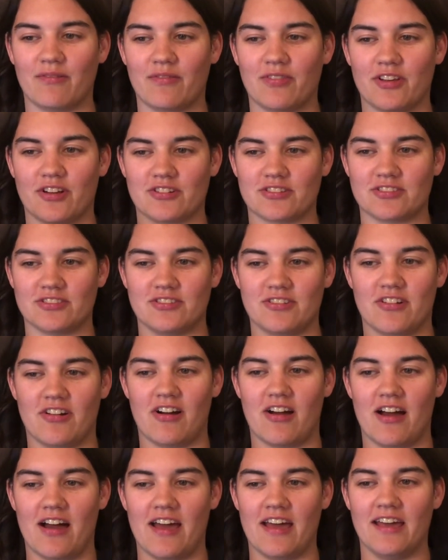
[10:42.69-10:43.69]
there's
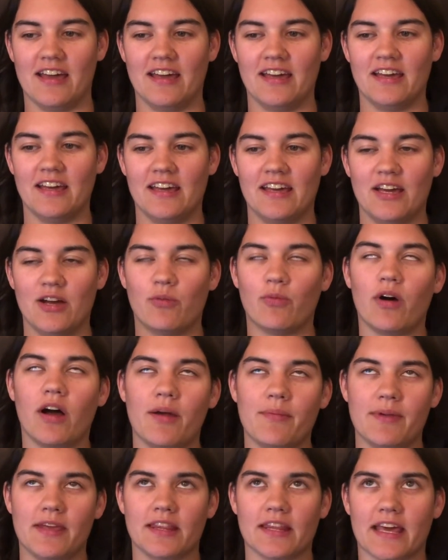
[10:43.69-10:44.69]
not well,
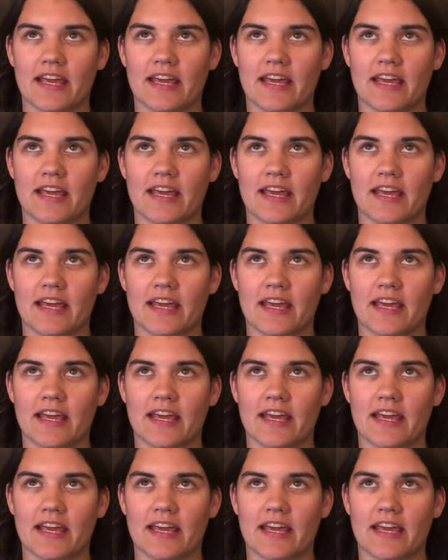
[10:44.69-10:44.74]
I mean,